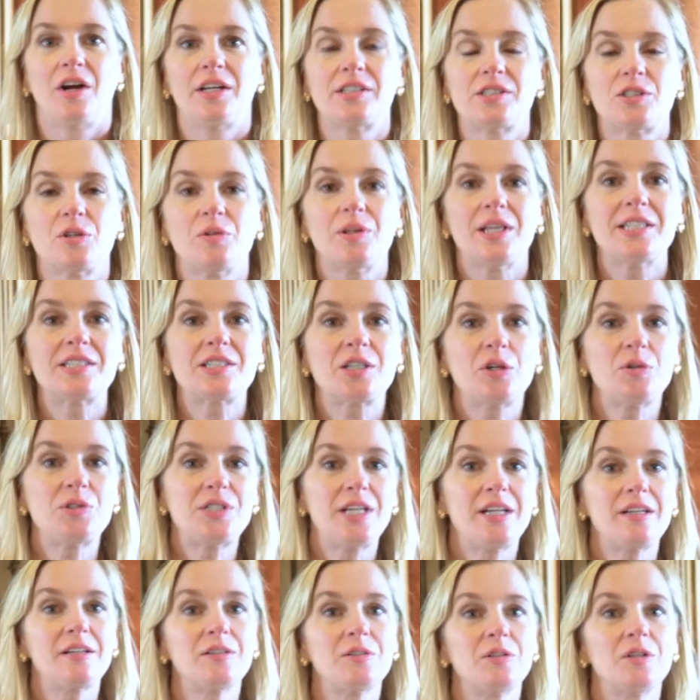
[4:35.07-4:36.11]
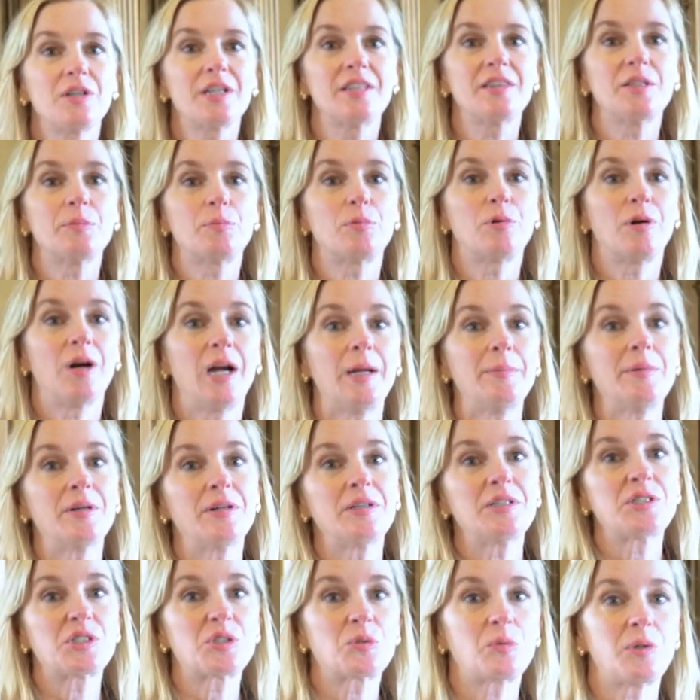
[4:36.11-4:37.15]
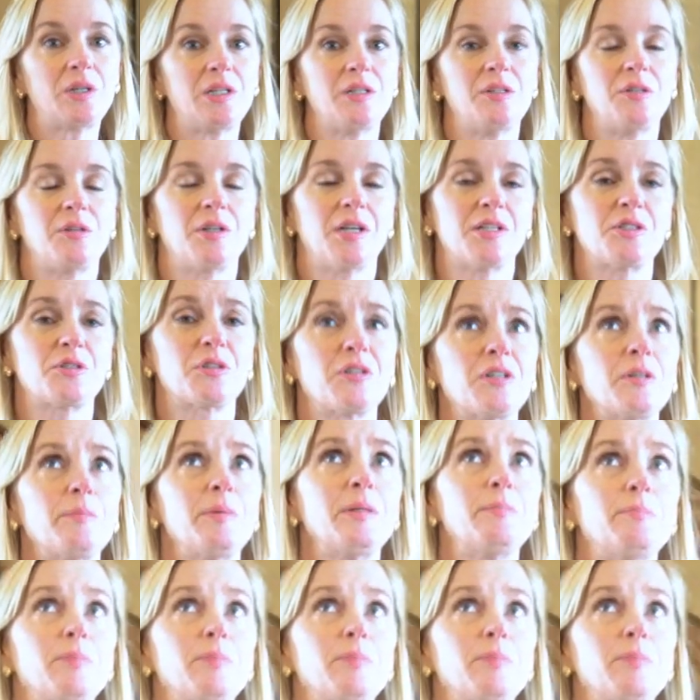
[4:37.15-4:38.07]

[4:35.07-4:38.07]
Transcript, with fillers: right, so let's go take a look at the primary suite. You guys are gonna be